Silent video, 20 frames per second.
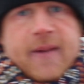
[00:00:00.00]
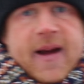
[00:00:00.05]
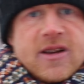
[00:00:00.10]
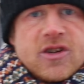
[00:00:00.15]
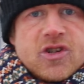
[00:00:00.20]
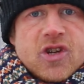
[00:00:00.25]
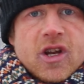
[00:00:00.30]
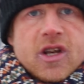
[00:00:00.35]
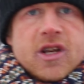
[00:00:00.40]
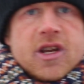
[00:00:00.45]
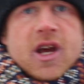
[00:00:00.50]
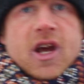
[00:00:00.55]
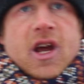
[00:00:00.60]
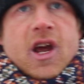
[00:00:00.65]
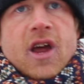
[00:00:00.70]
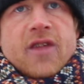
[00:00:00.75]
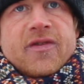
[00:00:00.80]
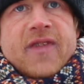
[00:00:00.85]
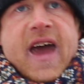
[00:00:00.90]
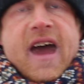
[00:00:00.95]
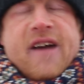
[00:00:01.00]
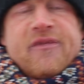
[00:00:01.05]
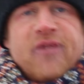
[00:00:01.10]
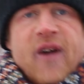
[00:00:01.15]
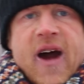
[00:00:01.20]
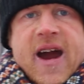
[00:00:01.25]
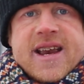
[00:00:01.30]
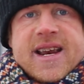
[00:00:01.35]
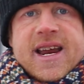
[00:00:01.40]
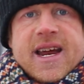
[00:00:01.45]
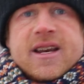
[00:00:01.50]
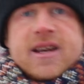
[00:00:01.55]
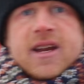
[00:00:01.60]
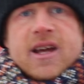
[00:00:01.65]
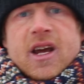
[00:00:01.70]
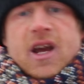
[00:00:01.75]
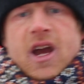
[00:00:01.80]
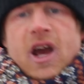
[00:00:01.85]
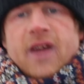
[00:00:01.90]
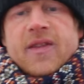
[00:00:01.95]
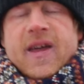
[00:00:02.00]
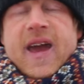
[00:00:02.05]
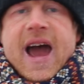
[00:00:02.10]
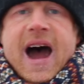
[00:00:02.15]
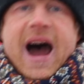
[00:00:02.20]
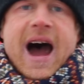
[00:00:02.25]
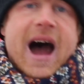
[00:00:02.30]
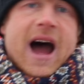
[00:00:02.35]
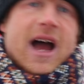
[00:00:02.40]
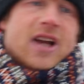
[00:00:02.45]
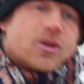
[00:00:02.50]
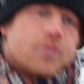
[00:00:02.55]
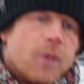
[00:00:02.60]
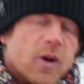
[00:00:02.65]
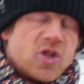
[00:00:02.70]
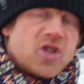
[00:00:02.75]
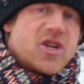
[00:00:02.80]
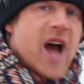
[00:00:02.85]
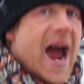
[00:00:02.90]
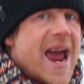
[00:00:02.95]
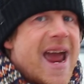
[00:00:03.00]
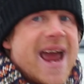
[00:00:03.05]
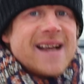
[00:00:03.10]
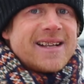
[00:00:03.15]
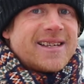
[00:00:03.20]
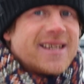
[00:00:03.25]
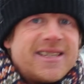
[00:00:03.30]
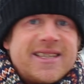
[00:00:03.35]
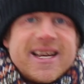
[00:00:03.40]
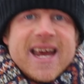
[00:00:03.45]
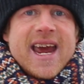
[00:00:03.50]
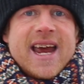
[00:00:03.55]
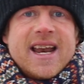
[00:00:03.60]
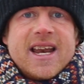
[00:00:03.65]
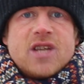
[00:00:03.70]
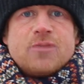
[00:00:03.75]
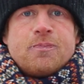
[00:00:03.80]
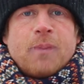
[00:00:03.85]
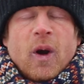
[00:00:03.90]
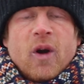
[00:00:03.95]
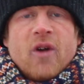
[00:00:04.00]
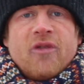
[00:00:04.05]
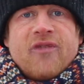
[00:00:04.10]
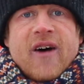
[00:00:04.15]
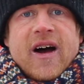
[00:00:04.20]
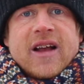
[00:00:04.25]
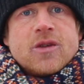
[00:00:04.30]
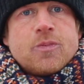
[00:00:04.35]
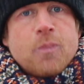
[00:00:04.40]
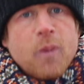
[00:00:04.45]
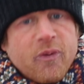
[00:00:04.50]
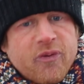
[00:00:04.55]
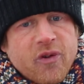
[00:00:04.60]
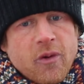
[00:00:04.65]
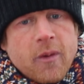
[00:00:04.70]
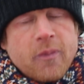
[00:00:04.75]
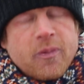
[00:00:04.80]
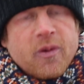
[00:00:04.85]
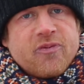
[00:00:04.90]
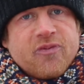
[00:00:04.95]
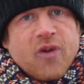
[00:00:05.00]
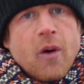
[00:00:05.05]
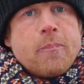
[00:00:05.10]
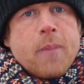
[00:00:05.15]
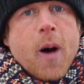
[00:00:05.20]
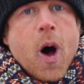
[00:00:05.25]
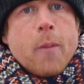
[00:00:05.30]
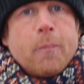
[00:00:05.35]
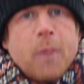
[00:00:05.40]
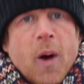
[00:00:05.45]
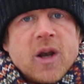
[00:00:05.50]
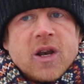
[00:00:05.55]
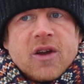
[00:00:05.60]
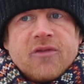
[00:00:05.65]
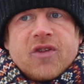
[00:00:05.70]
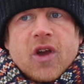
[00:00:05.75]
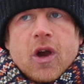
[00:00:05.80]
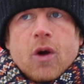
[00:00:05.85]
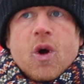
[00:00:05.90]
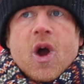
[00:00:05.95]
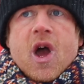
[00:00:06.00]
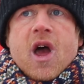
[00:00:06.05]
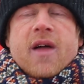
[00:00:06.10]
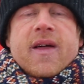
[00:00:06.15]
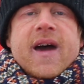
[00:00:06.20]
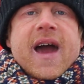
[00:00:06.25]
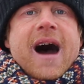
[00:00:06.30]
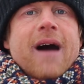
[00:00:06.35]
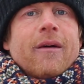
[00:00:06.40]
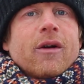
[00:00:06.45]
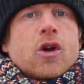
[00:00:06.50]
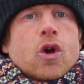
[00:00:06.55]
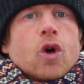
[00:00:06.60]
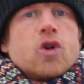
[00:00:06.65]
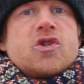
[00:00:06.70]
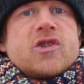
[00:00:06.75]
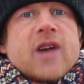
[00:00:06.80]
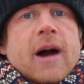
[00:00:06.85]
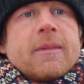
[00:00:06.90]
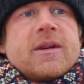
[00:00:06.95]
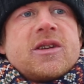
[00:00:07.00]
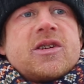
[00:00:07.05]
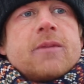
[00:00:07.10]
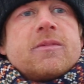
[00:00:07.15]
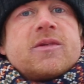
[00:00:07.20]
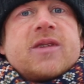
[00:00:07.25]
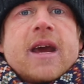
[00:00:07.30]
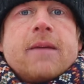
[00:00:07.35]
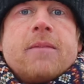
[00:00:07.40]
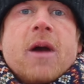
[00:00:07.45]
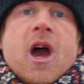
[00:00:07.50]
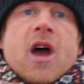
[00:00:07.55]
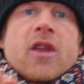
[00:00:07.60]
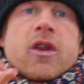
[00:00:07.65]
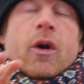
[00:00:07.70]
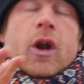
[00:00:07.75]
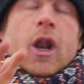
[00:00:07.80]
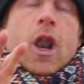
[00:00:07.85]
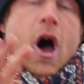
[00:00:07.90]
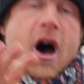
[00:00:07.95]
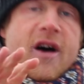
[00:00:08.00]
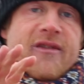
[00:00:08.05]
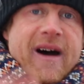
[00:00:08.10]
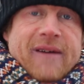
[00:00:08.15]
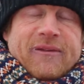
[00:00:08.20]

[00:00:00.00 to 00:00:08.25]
mentioned, they're frightening. And they are, as much as I hate to say this, Boro fans, but from a football point of view, they are a good championship team. There are a lot of